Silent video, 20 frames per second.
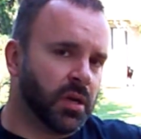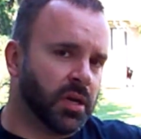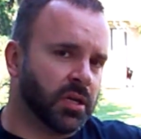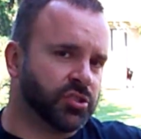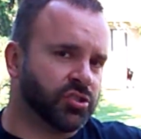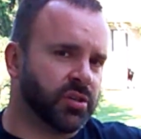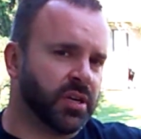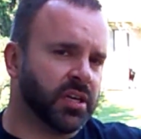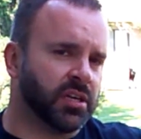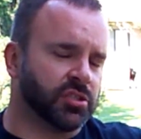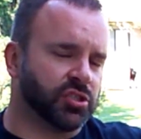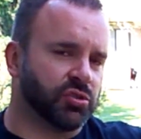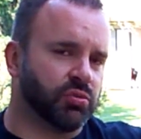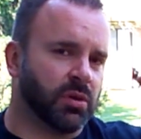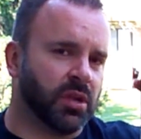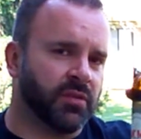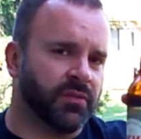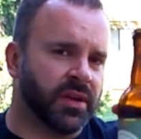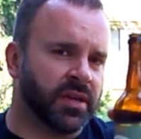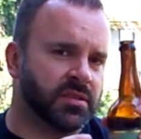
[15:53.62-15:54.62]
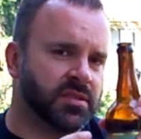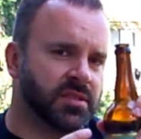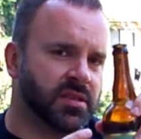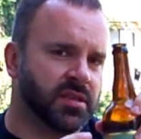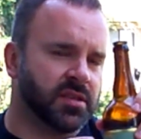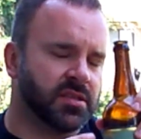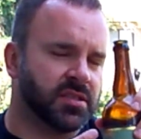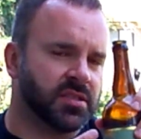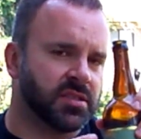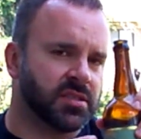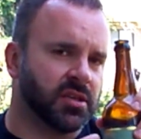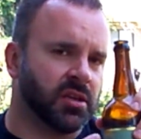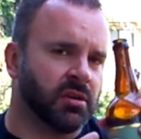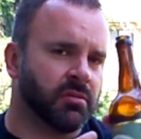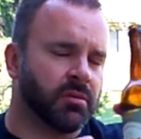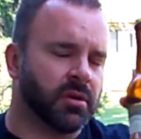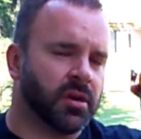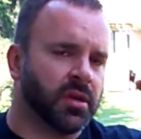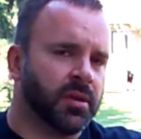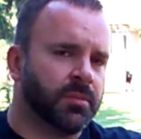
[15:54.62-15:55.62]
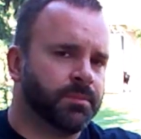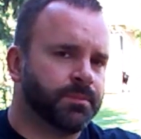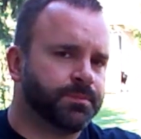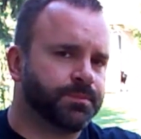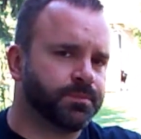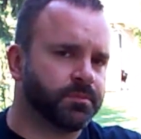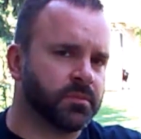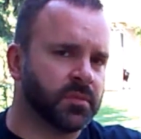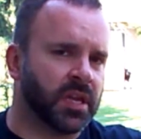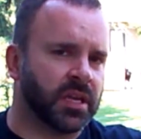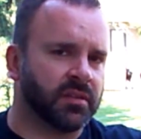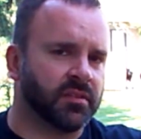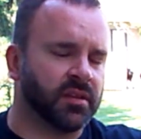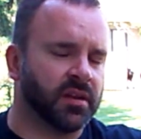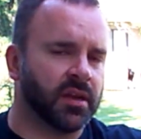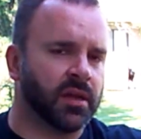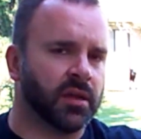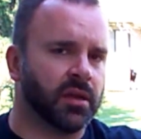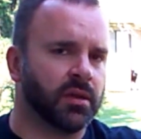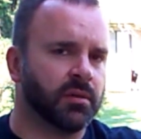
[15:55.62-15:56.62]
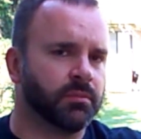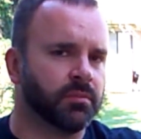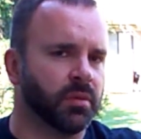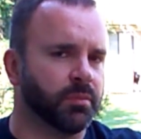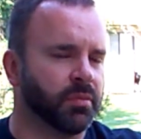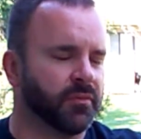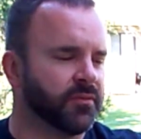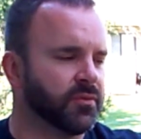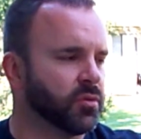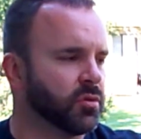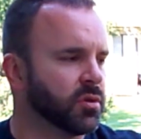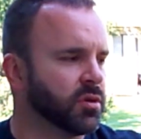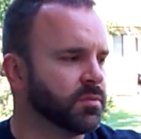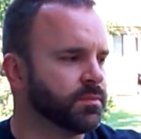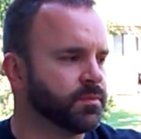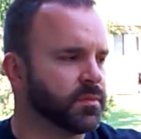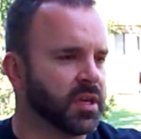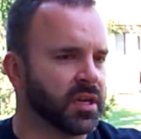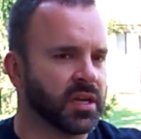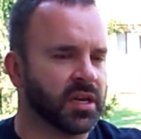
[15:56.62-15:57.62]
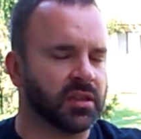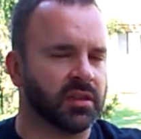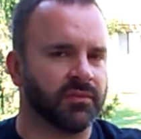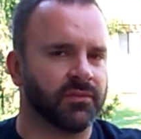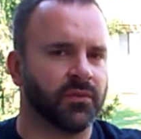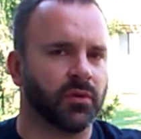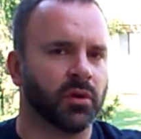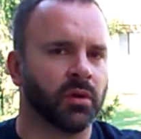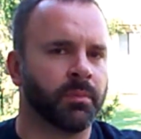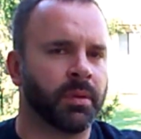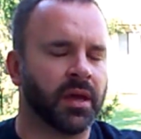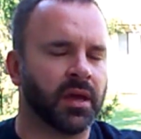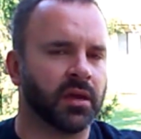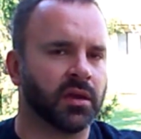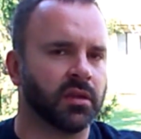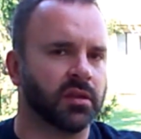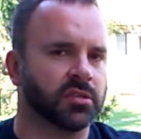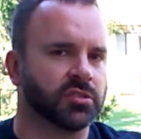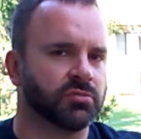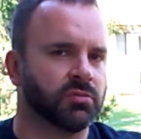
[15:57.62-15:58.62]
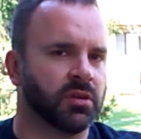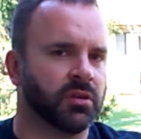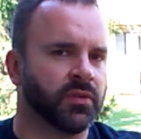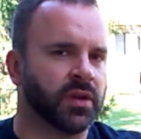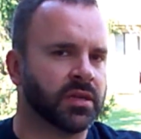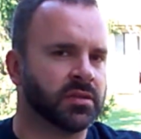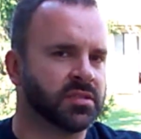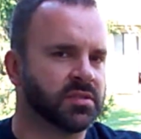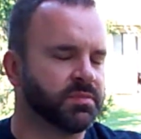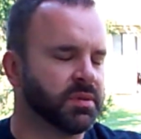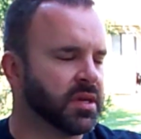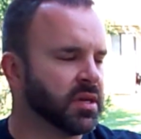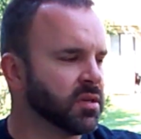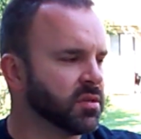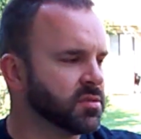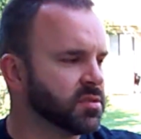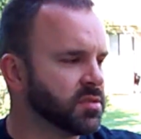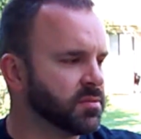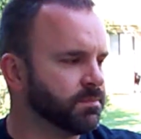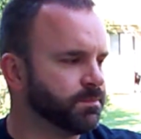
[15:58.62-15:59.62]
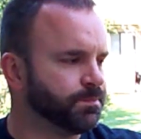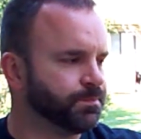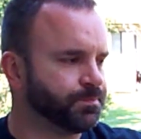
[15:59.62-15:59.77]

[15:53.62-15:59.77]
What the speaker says: I drank a 12 ounce of this already. Not today, but before. I got the 4-pack of the 12 ounce bottles.